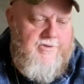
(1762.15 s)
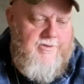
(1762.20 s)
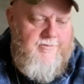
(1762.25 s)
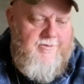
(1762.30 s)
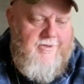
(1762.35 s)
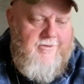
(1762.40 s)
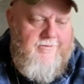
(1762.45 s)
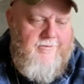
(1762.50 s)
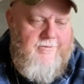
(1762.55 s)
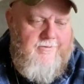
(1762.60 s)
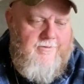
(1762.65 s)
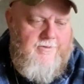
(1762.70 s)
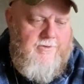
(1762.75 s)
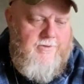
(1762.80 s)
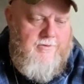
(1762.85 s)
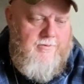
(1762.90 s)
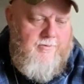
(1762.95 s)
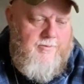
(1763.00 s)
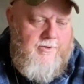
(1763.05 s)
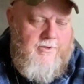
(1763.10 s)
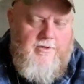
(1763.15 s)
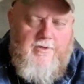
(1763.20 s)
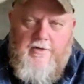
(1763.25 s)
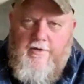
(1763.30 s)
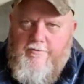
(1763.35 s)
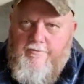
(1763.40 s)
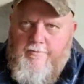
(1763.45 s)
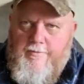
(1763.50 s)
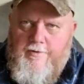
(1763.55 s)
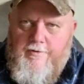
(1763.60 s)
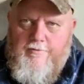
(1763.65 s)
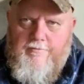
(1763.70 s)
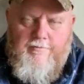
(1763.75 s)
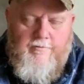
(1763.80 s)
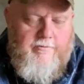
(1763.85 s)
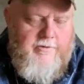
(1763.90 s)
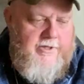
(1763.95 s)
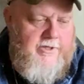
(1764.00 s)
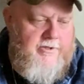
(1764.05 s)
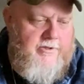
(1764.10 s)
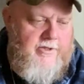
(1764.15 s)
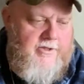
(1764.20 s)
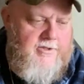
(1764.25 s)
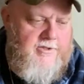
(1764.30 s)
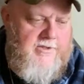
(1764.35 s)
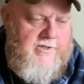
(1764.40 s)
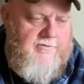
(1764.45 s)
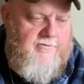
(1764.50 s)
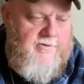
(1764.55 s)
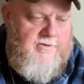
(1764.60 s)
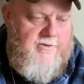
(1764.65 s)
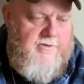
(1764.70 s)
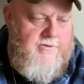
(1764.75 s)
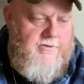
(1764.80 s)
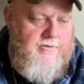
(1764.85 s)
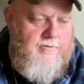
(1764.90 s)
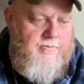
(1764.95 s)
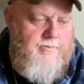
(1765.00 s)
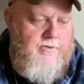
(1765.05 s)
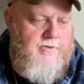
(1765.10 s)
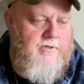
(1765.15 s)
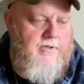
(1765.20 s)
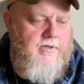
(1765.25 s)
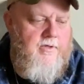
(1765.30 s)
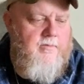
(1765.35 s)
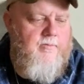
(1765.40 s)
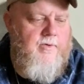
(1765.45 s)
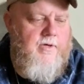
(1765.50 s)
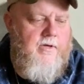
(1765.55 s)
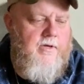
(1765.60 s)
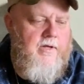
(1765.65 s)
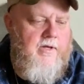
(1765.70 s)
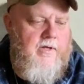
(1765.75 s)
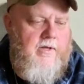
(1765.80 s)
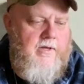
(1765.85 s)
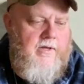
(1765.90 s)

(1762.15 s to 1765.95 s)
I mean, the stupid government overregulates every stupid thing. But,